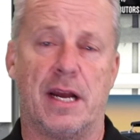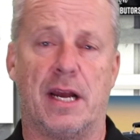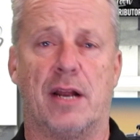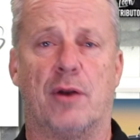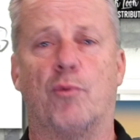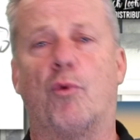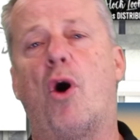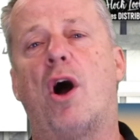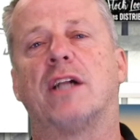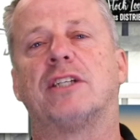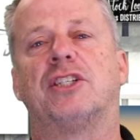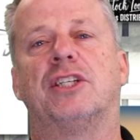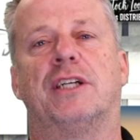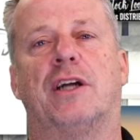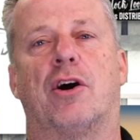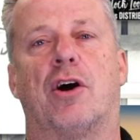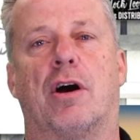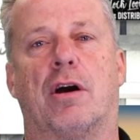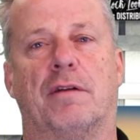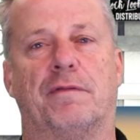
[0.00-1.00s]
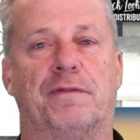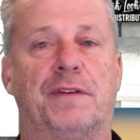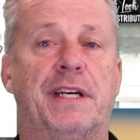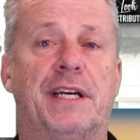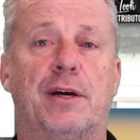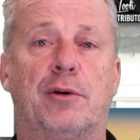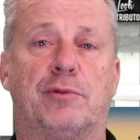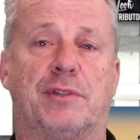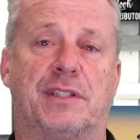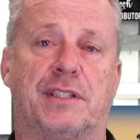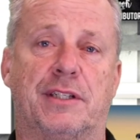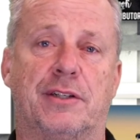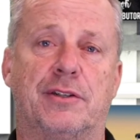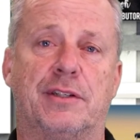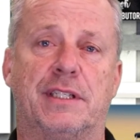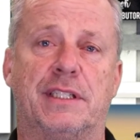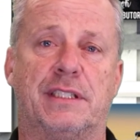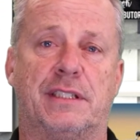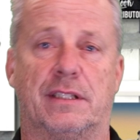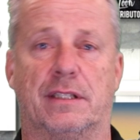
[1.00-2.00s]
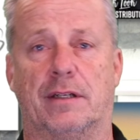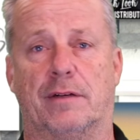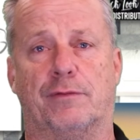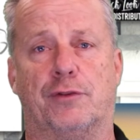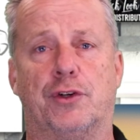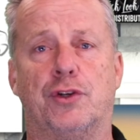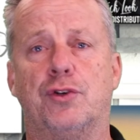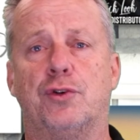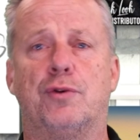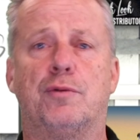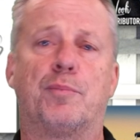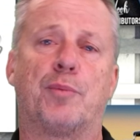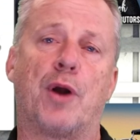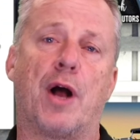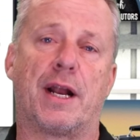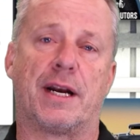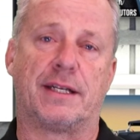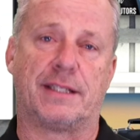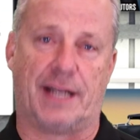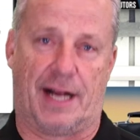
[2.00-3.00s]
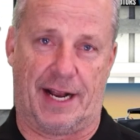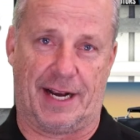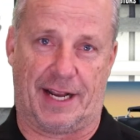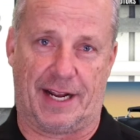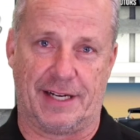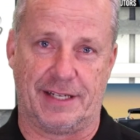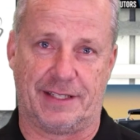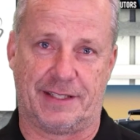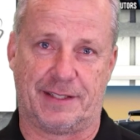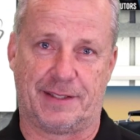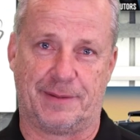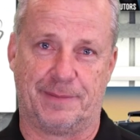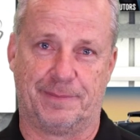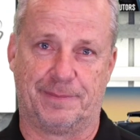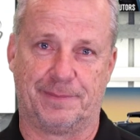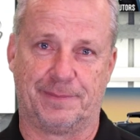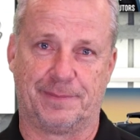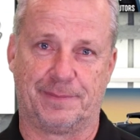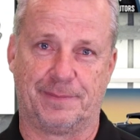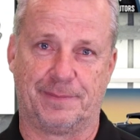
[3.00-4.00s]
and watching our video series of new product highlights.